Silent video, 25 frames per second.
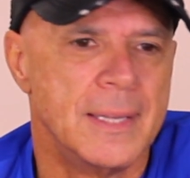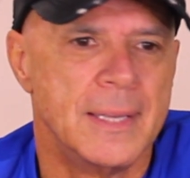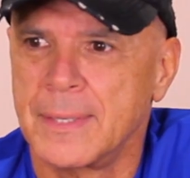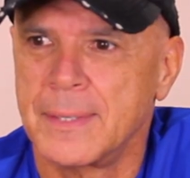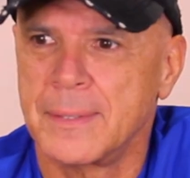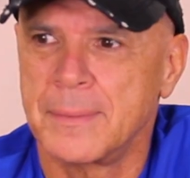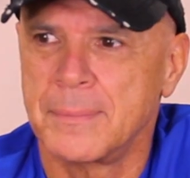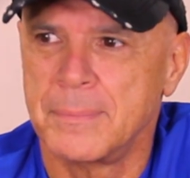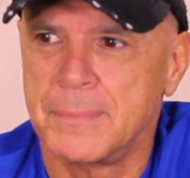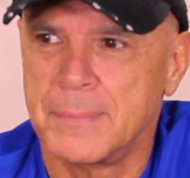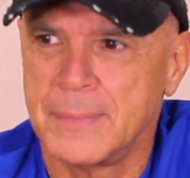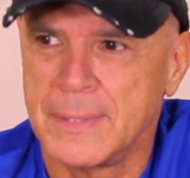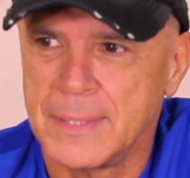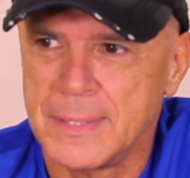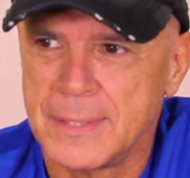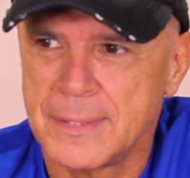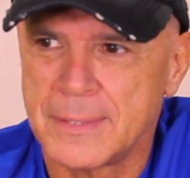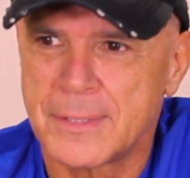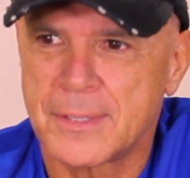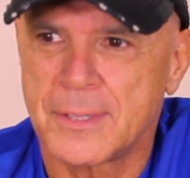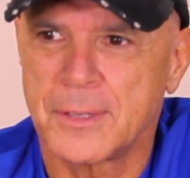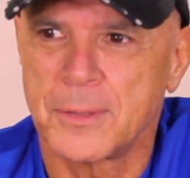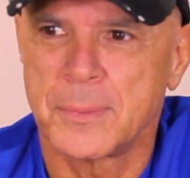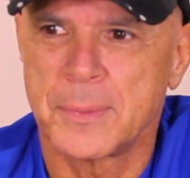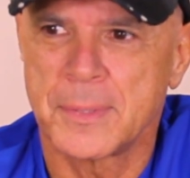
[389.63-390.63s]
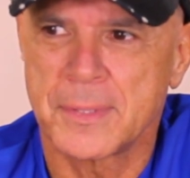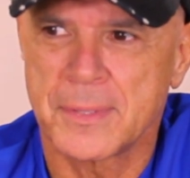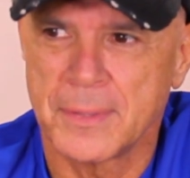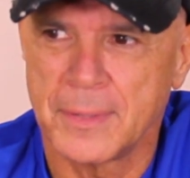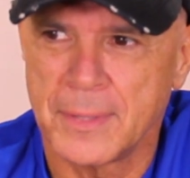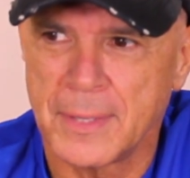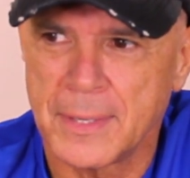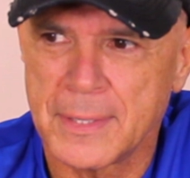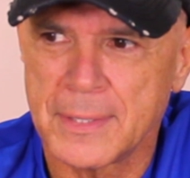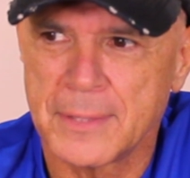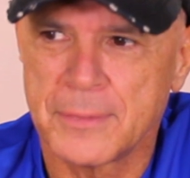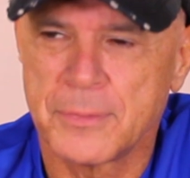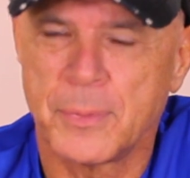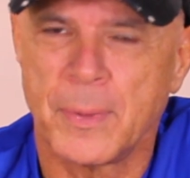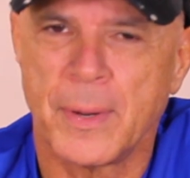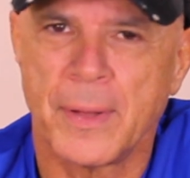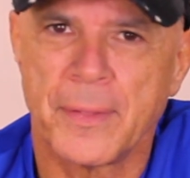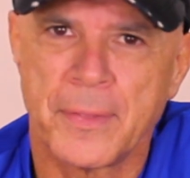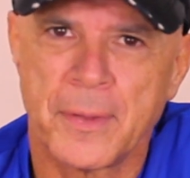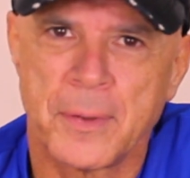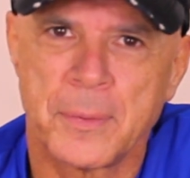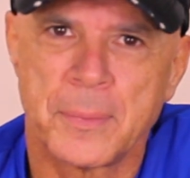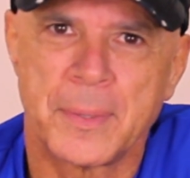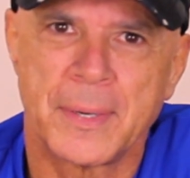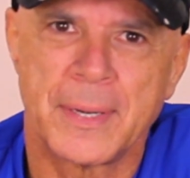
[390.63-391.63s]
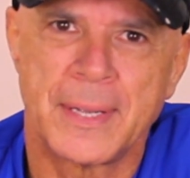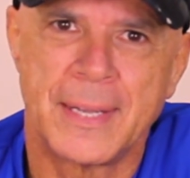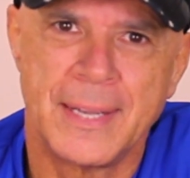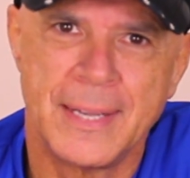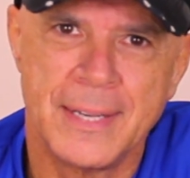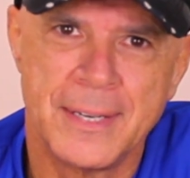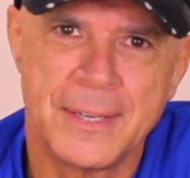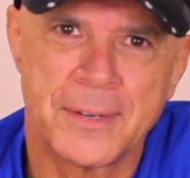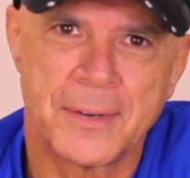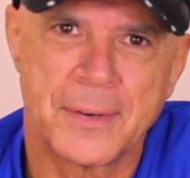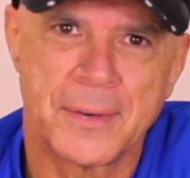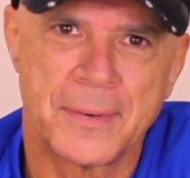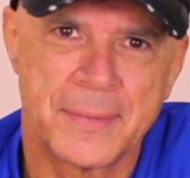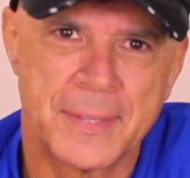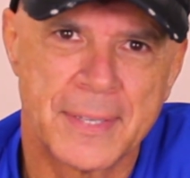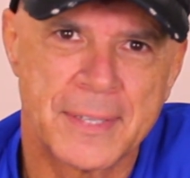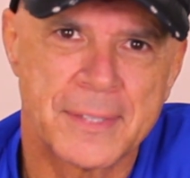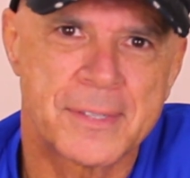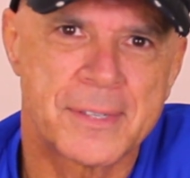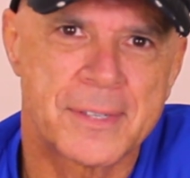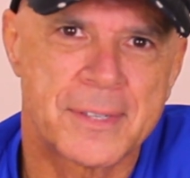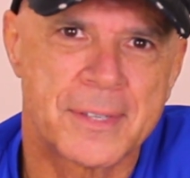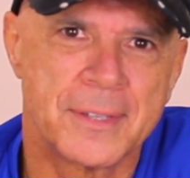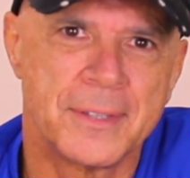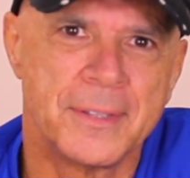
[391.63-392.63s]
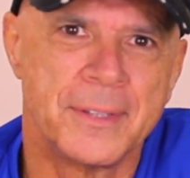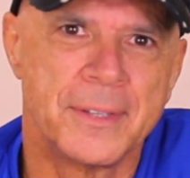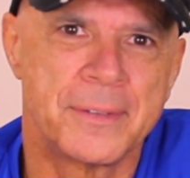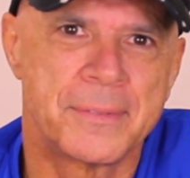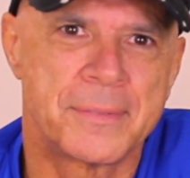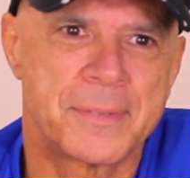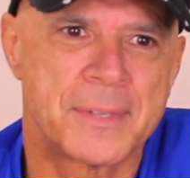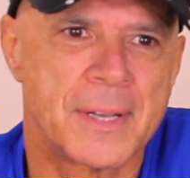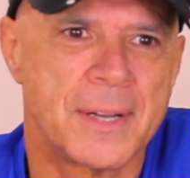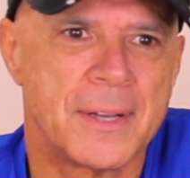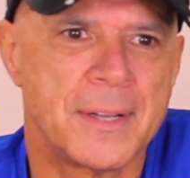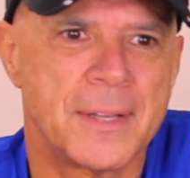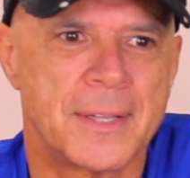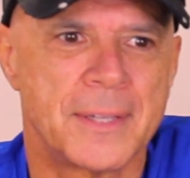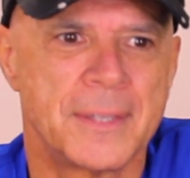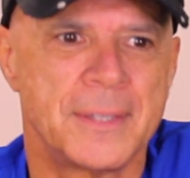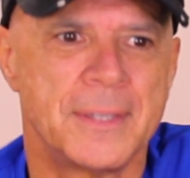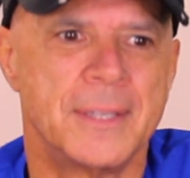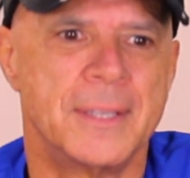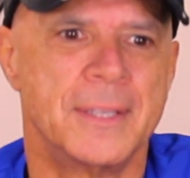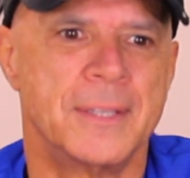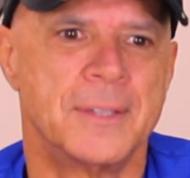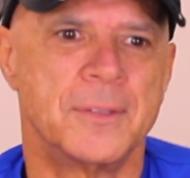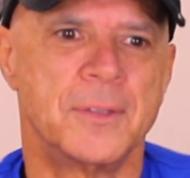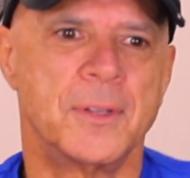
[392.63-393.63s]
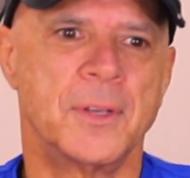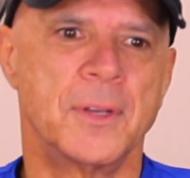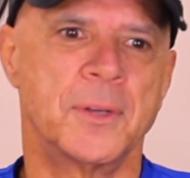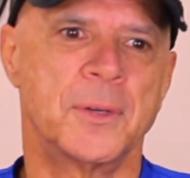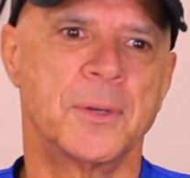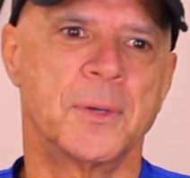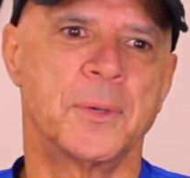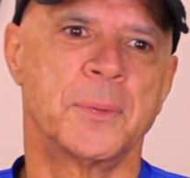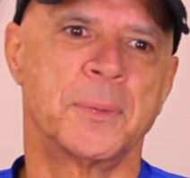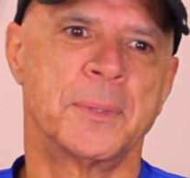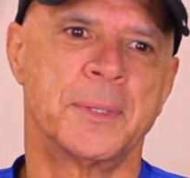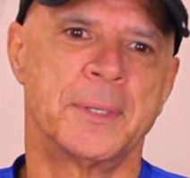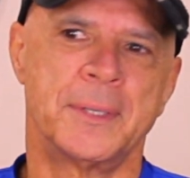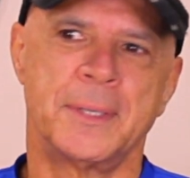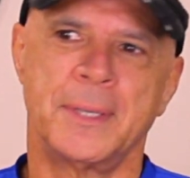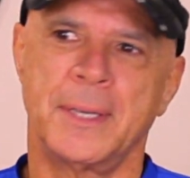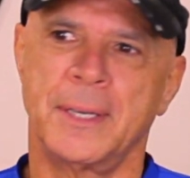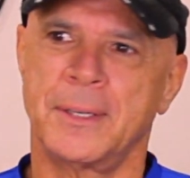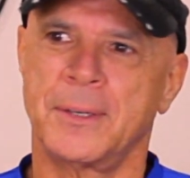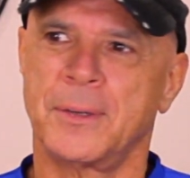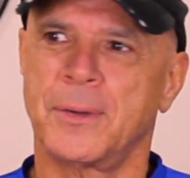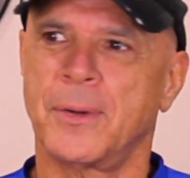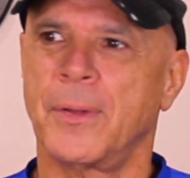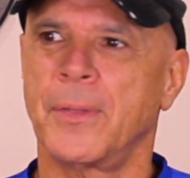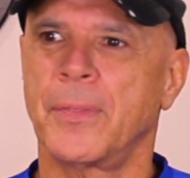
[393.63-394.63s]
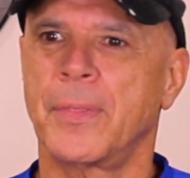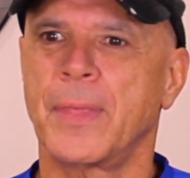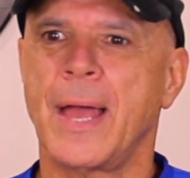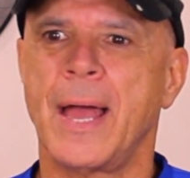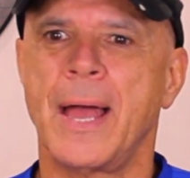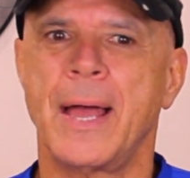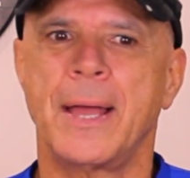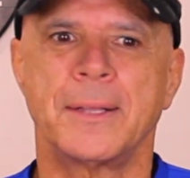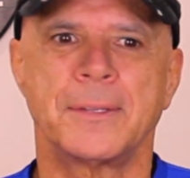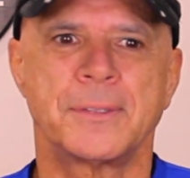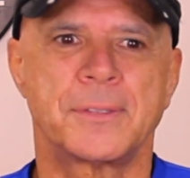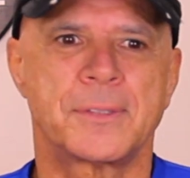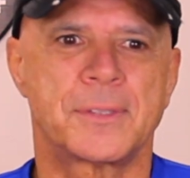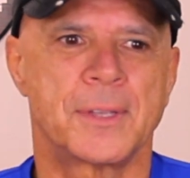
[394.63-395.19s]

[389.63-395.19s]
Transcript: it means there was love while they were here and that still lives on in you and, and all that.